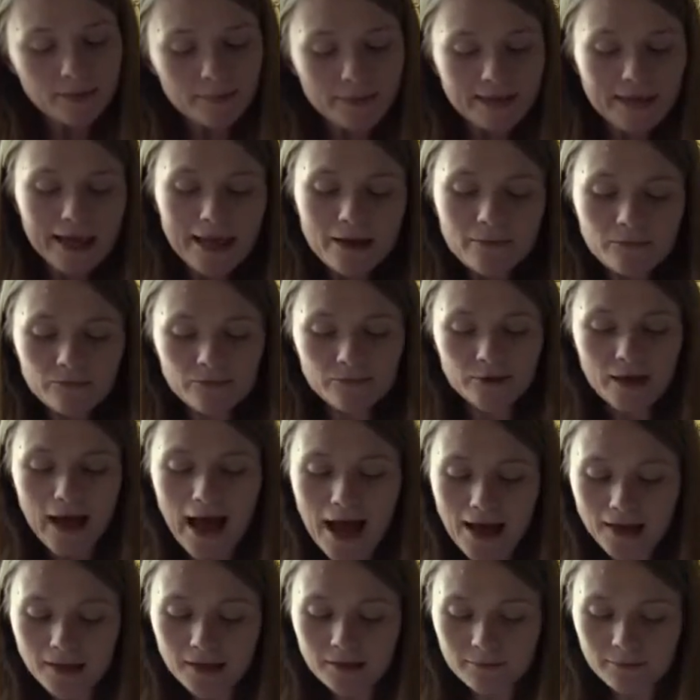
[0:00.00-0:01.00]
became for
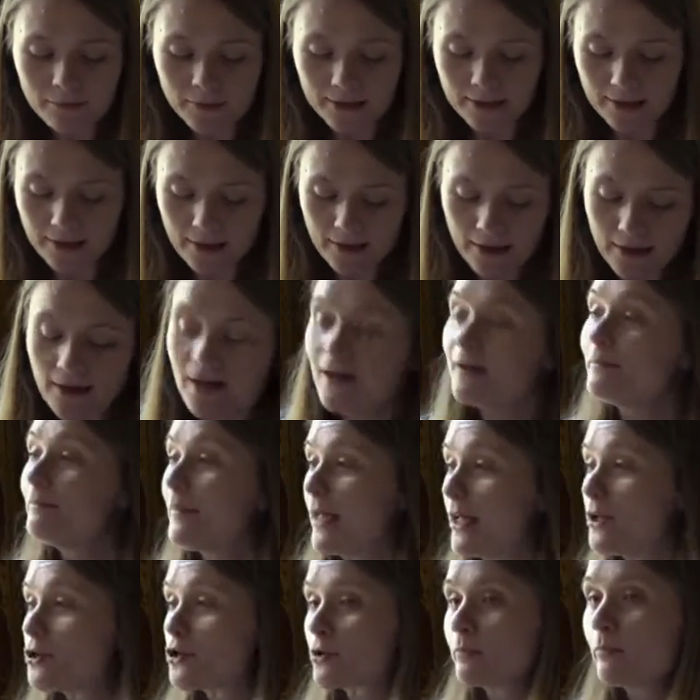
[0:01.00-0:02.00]
Allenby a
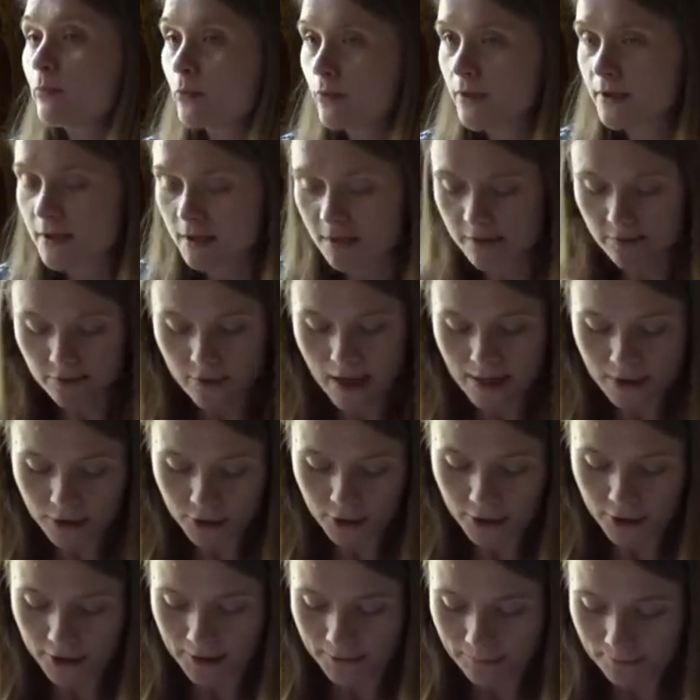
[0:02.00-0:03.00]
major point of
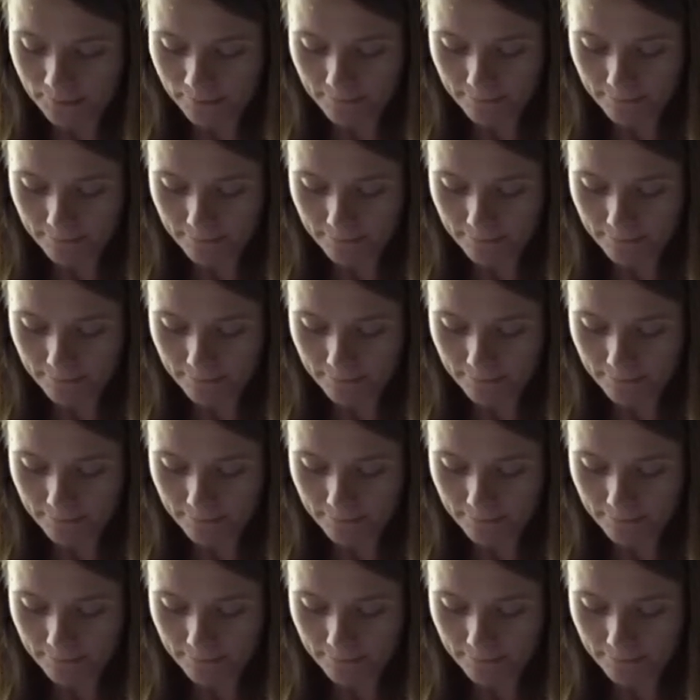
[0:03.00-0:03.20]
strategy.